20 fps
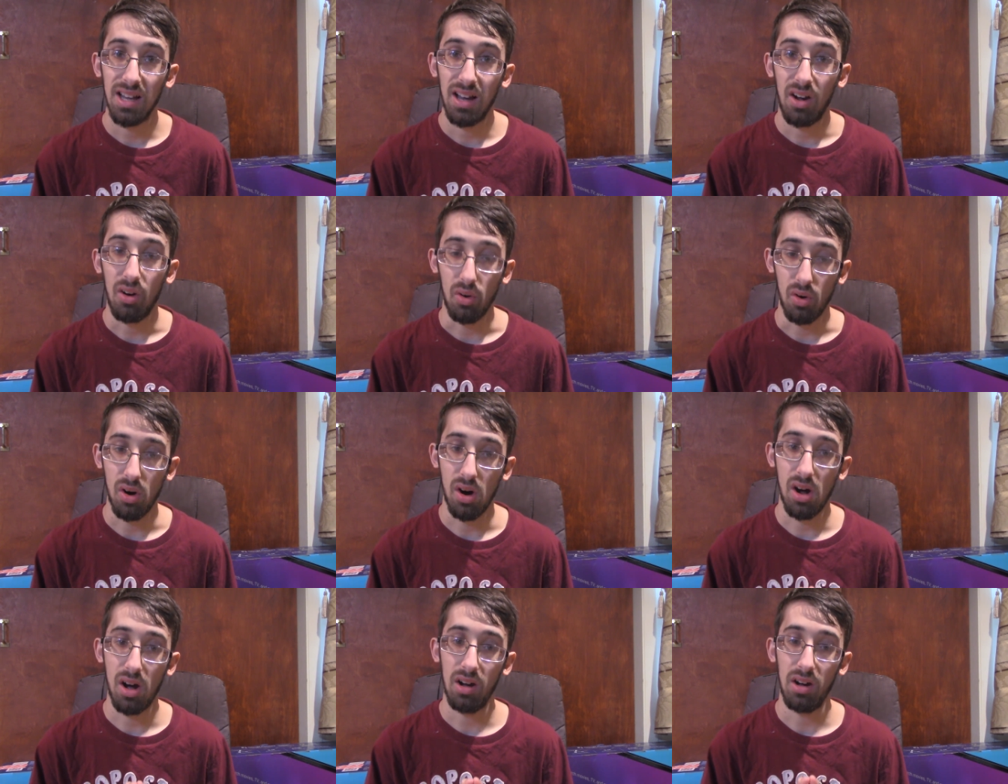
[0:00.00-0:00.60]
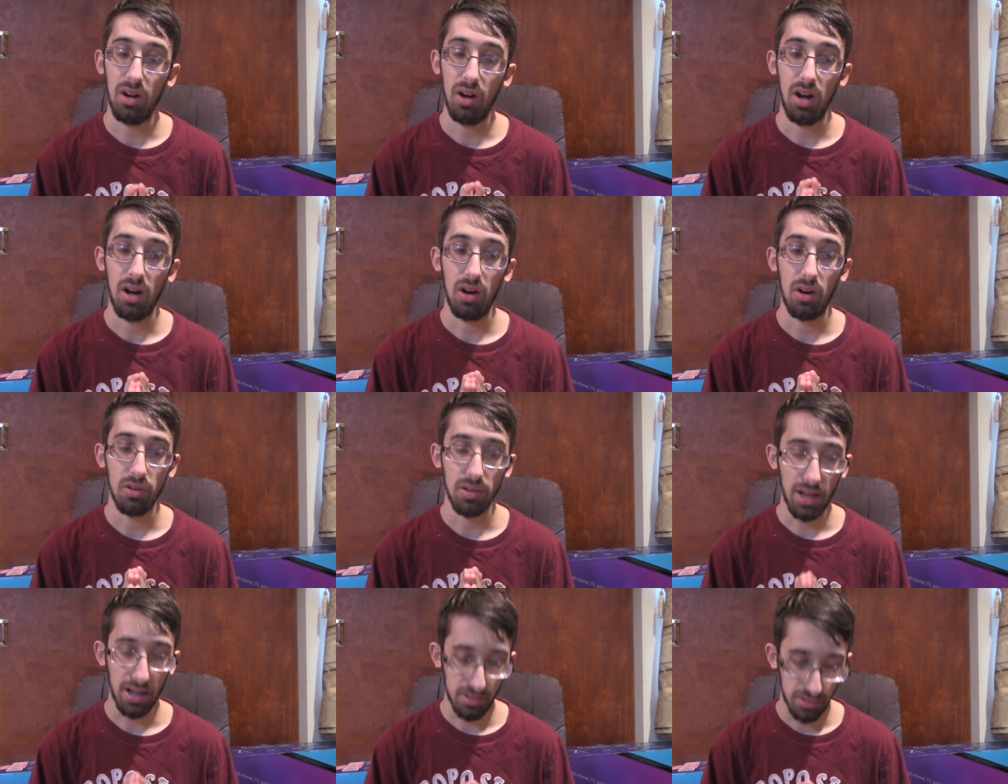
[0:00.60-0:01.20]
or
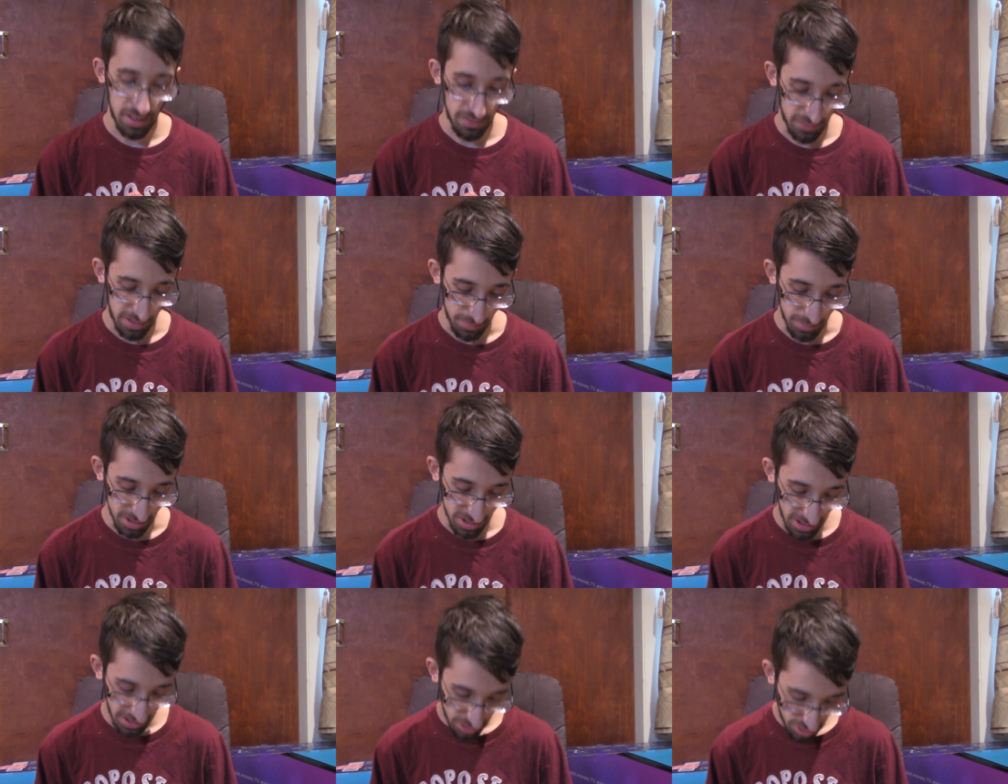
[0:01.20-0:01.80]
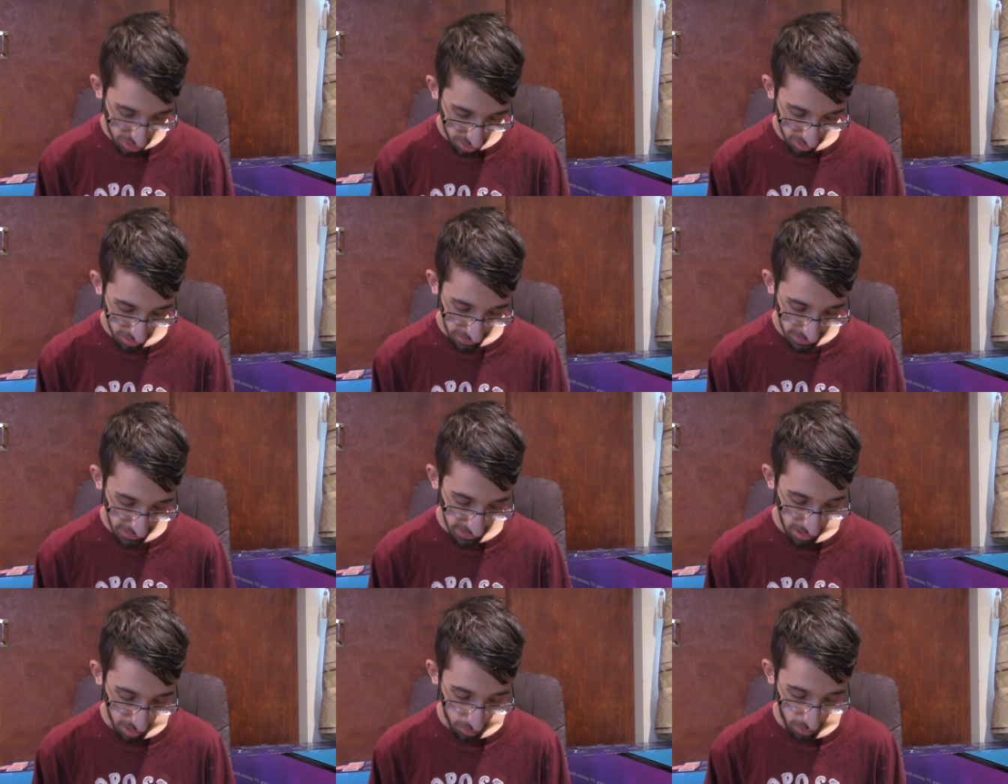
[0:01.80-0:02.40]
or not Gravekeepers. They
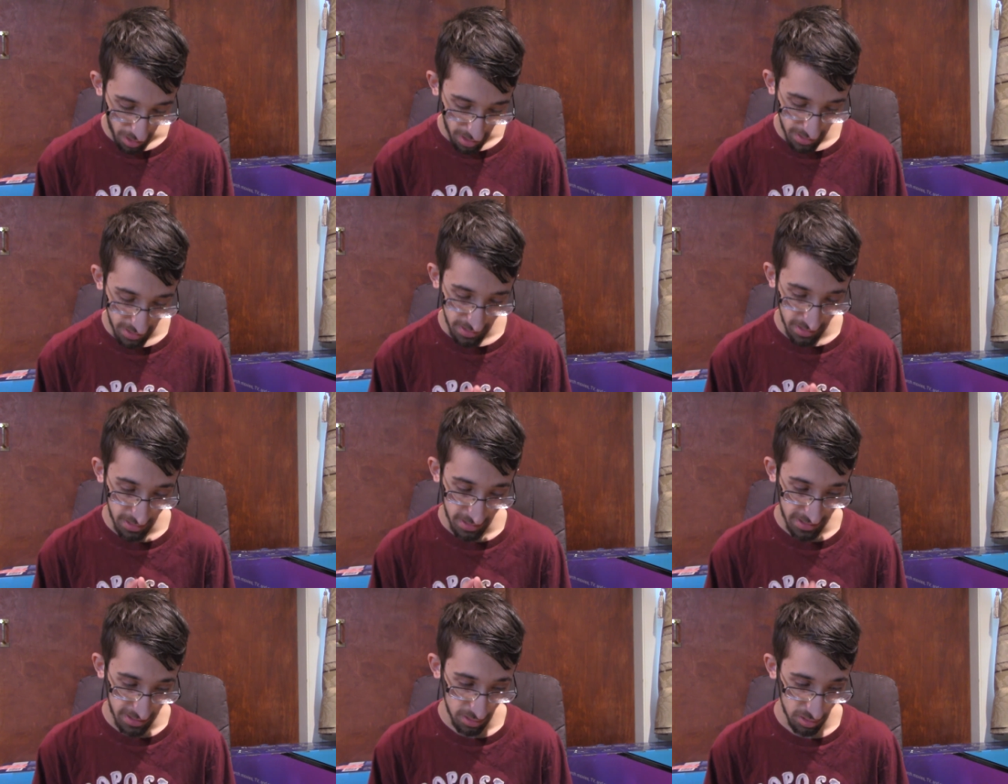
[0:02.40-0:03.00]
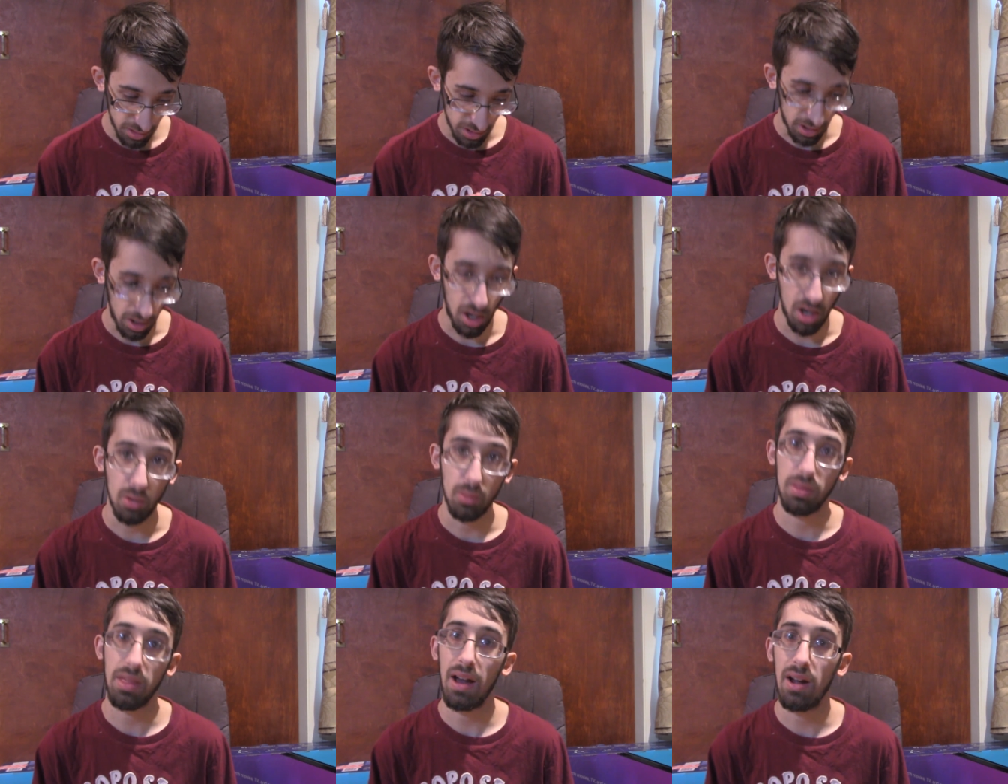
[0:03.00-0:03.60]
truly eroded killed the
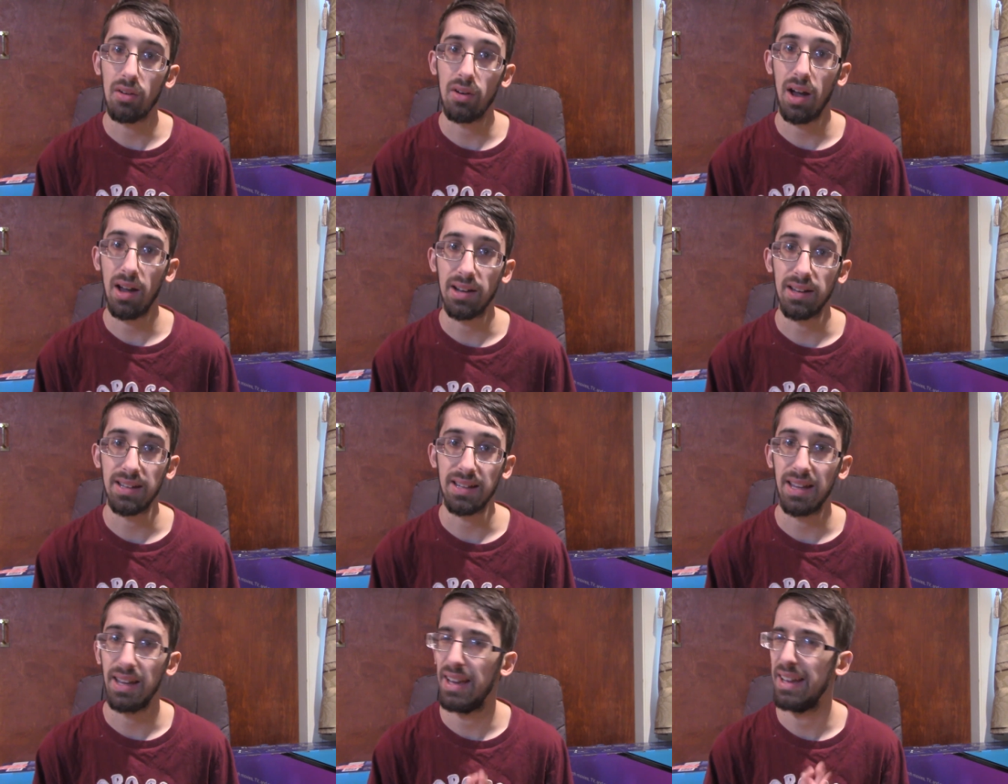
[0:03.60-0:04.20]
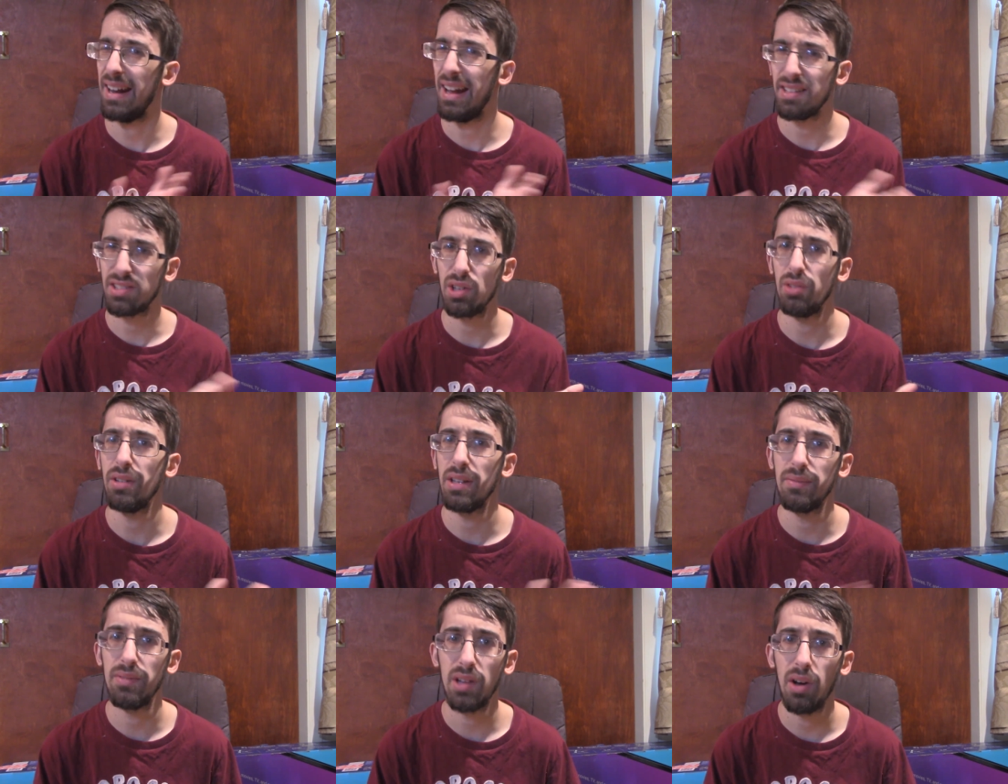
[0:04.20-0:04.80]
card without eroding it, and I
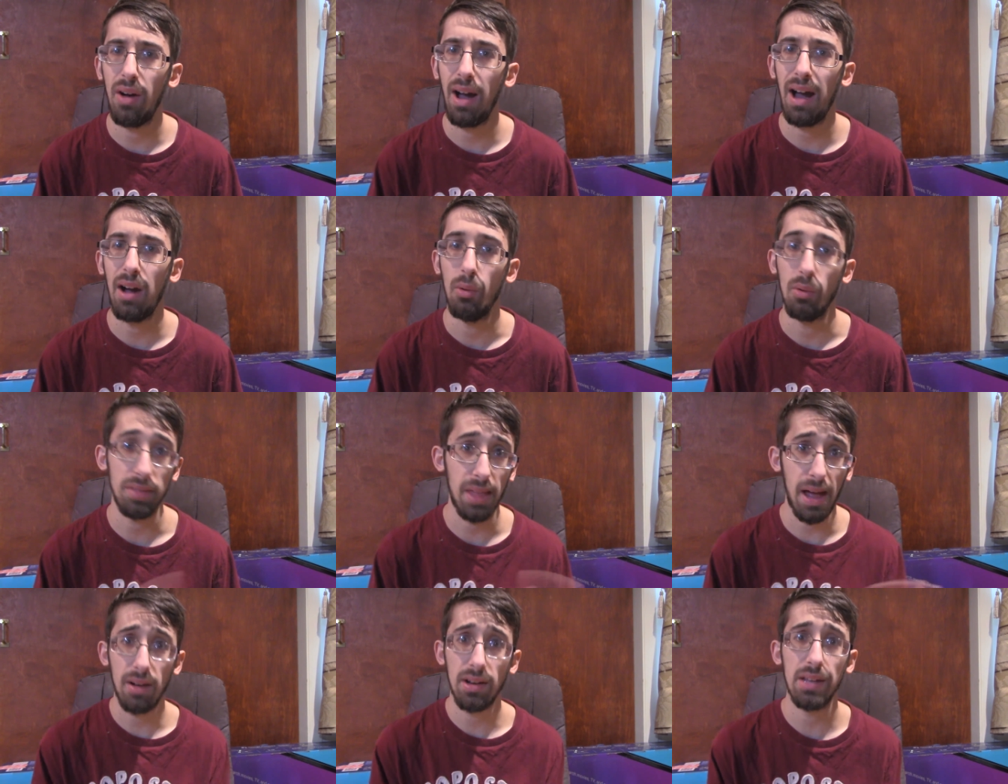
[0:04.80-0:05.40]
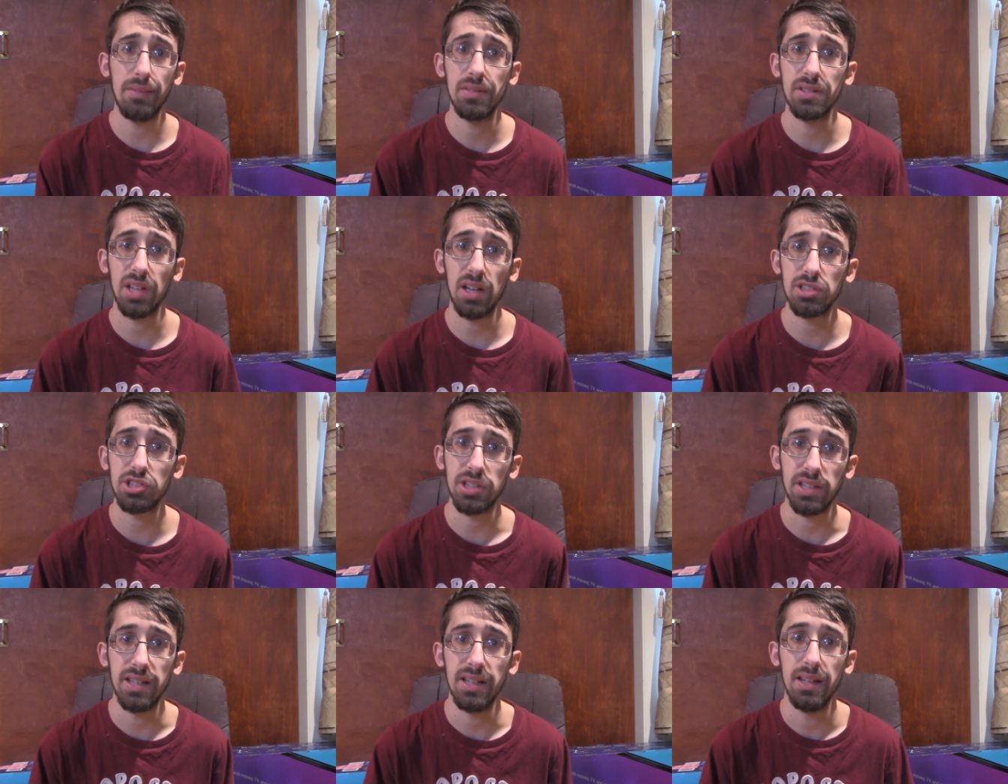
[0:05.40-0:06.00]
don't even know how, without even
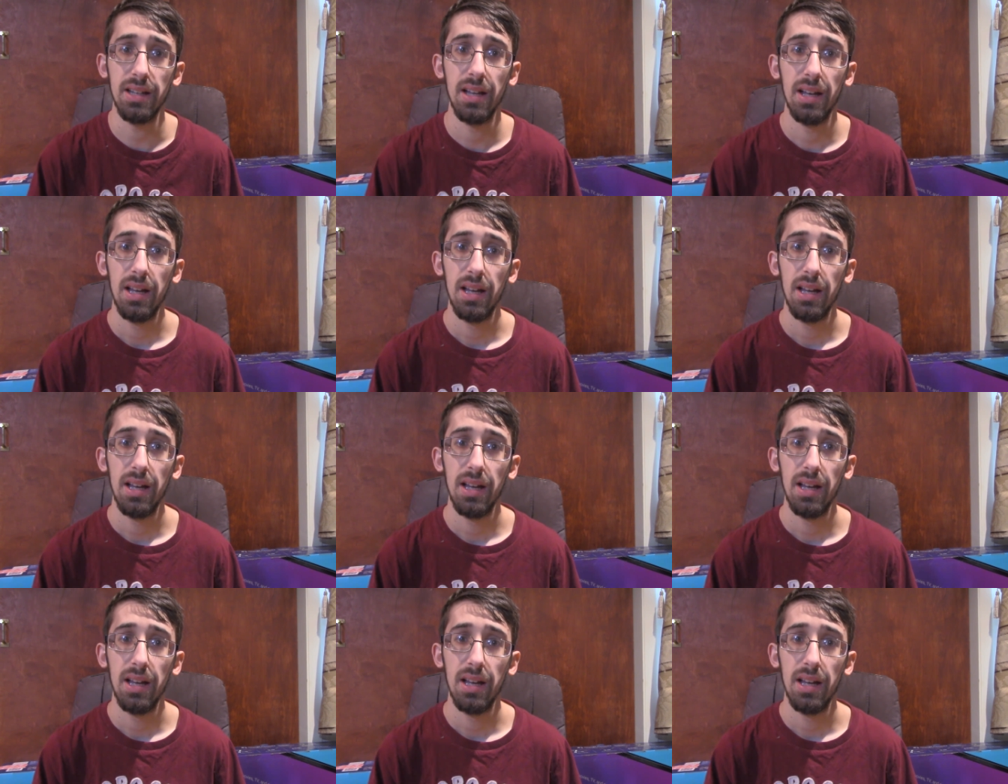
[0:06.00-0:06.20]
touching it,